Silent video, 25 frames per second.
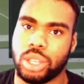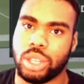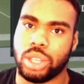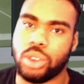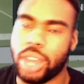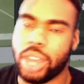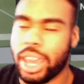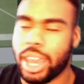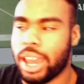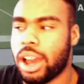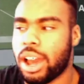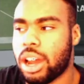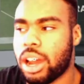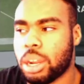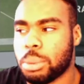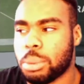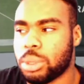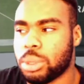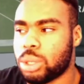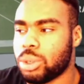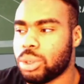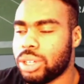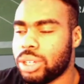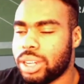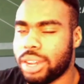You can't audible
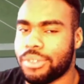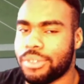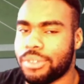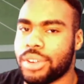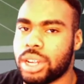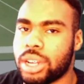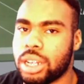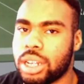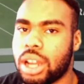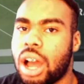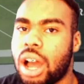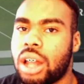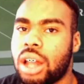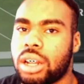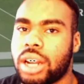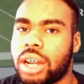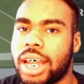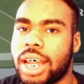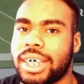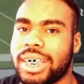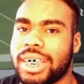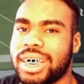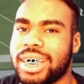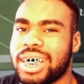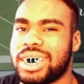to a different dollar. I
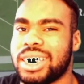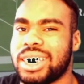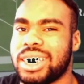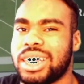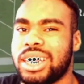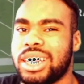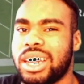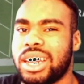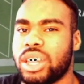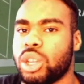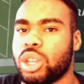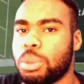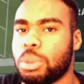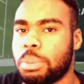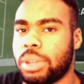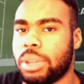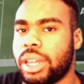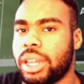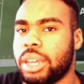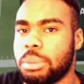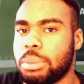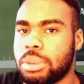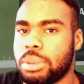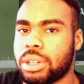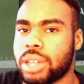think that's in another
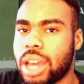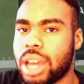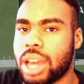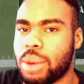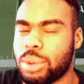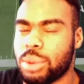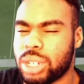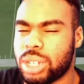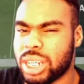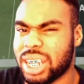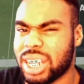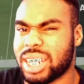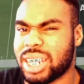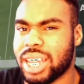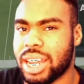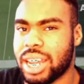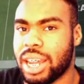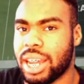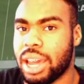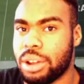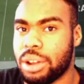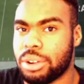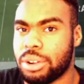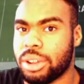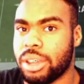playbook. I will check that
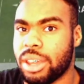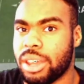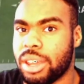out.